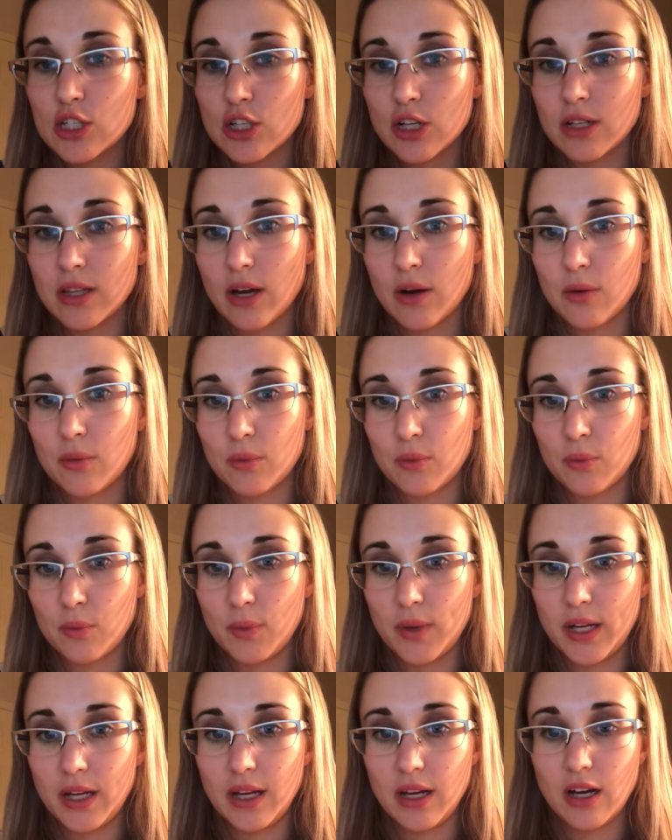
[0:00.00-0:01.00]
sure that
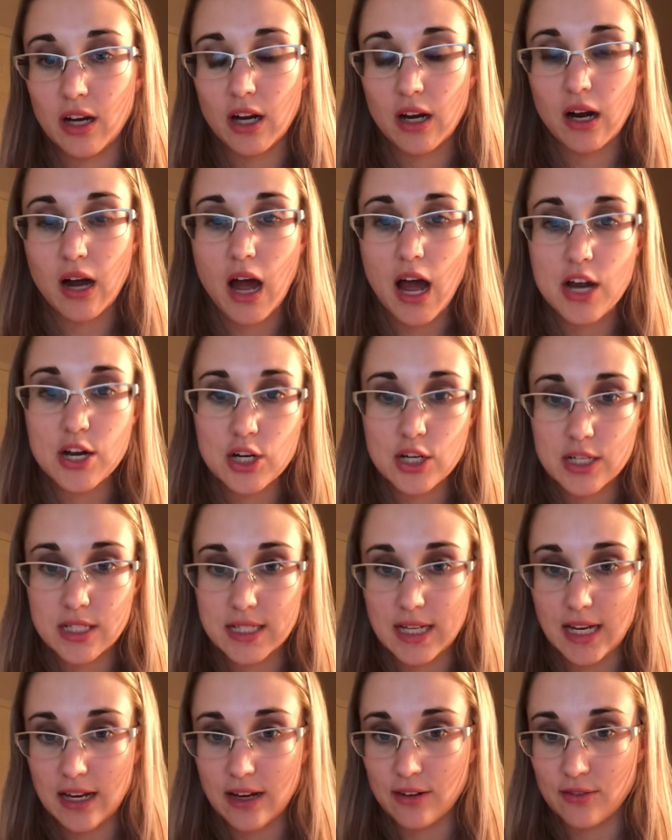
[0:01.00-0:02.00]
we
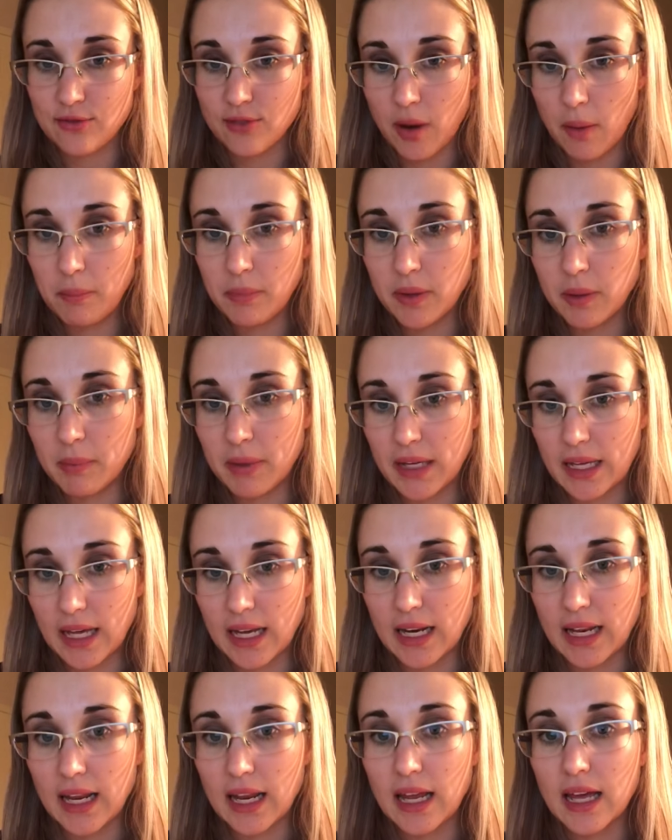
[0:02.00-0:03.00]
understand from the
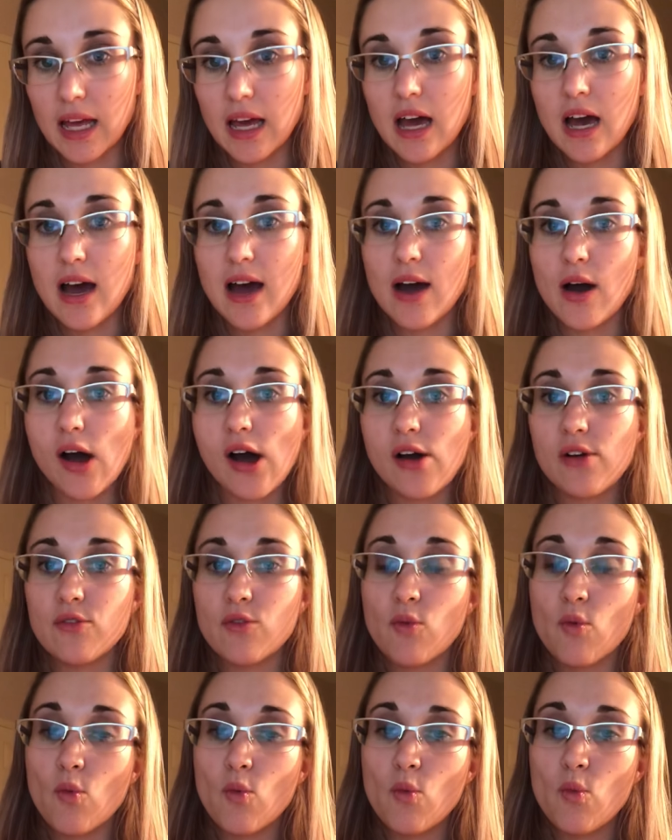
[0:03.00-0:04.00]
beginning of
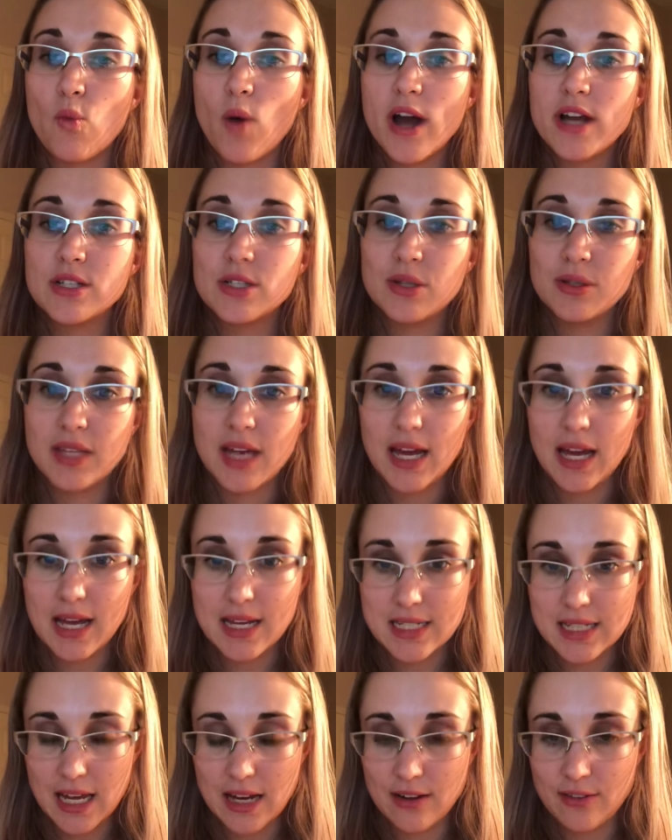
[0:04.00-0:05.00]
what do they
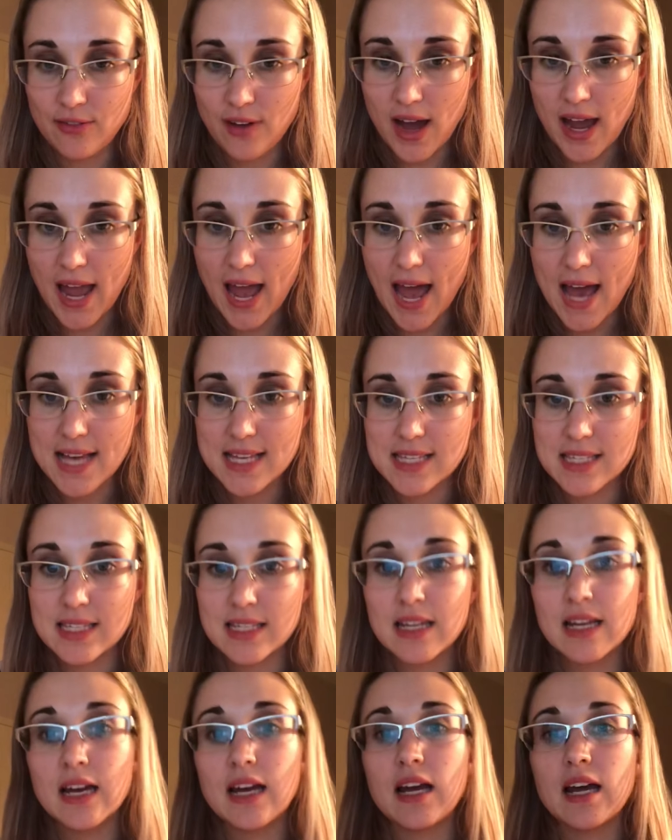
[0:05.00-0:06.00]
identify as,
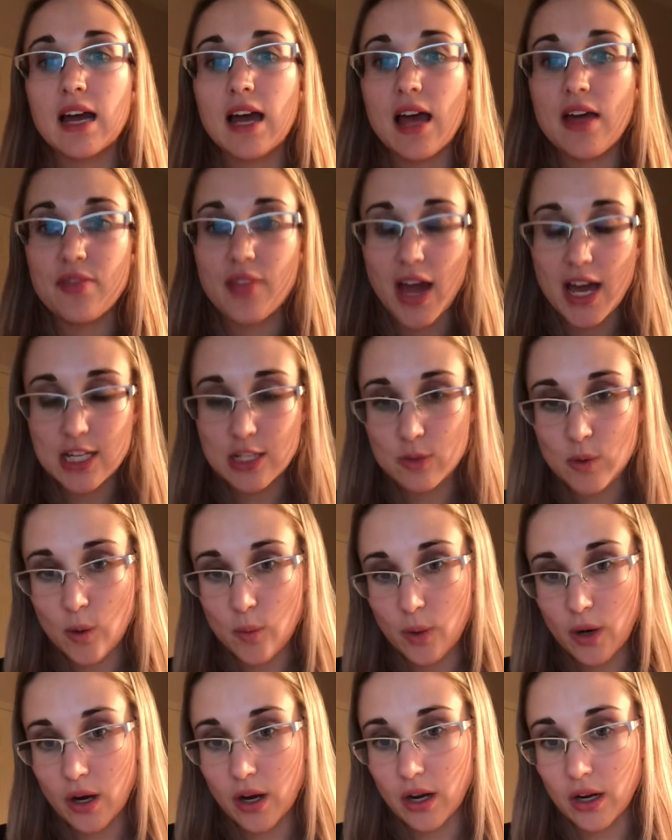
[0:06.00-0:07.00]
and that's what
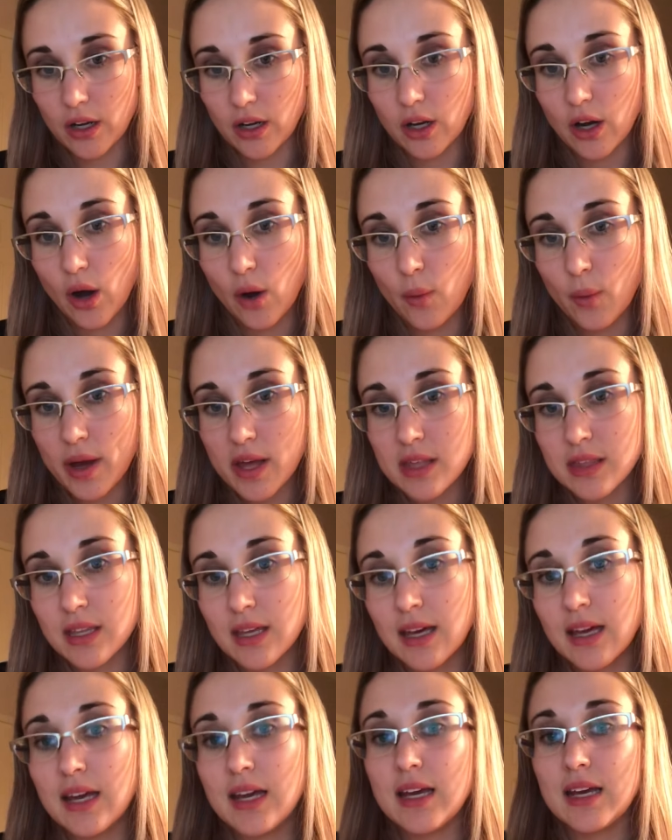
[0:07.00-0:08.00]
we're going to go with.
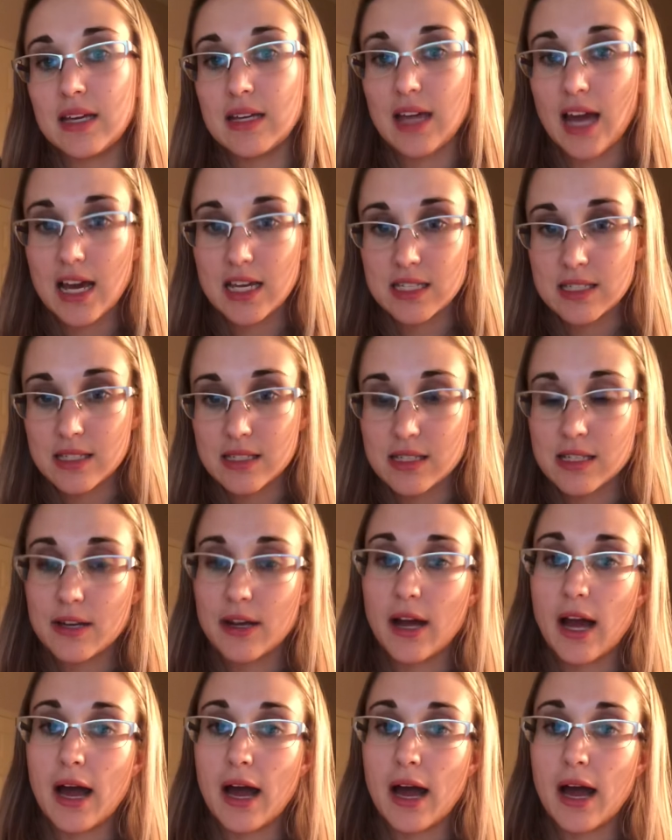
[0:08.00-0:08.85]
Yes,